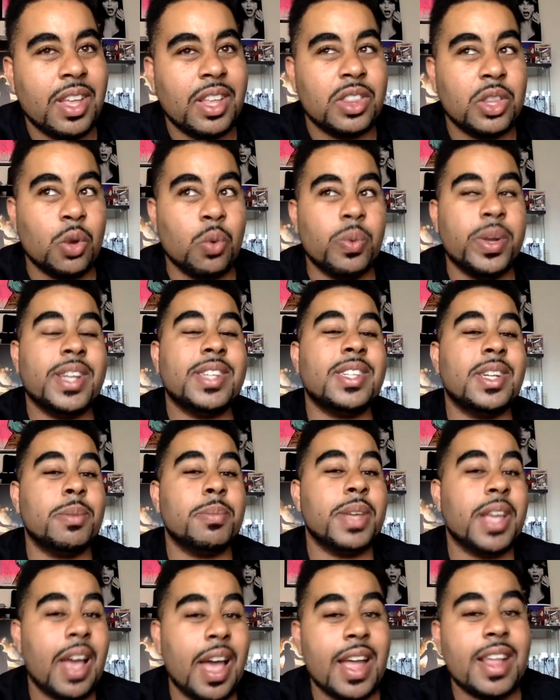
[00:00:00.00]
The reasoning
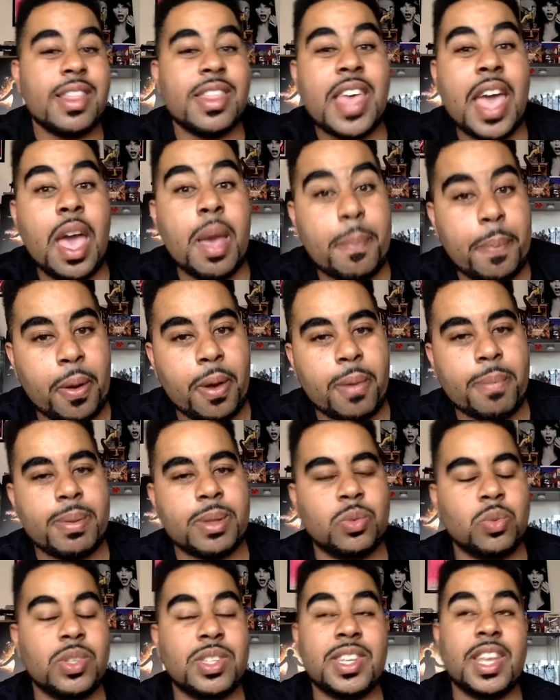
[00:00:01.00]
behind that purpose
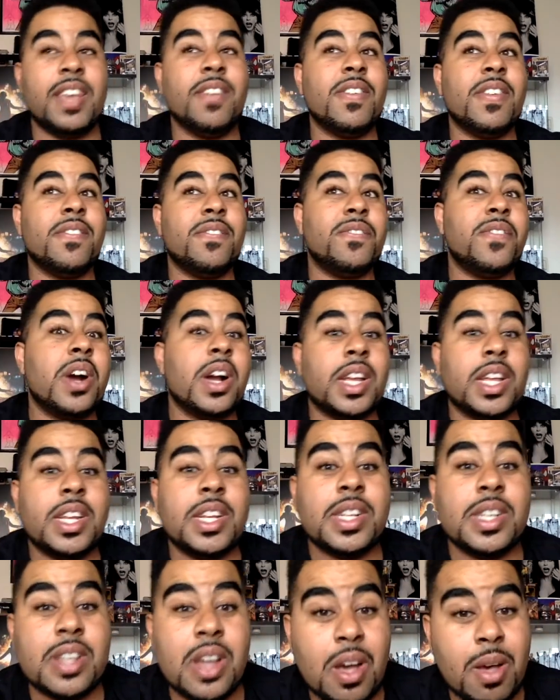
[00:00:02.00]
was even
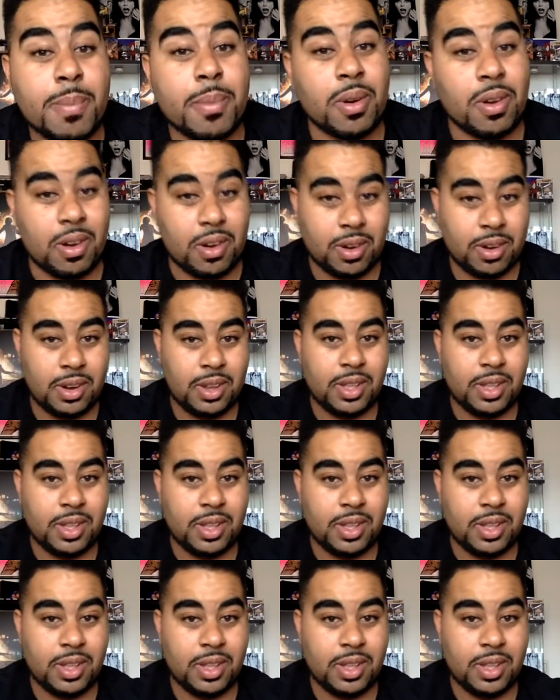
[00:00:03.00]
fucking dumber.